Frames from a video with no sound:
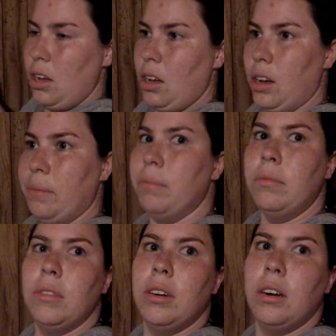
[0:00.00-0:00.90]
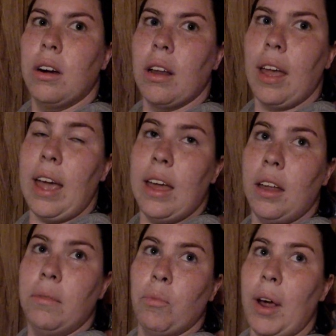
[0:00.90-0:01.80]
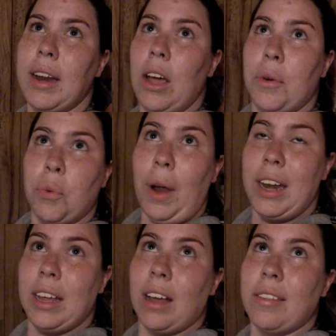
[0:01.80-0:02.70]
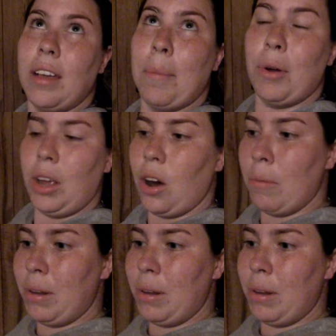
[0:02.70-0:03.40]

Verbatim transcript: Um, and right now it's raining outside pretty hard,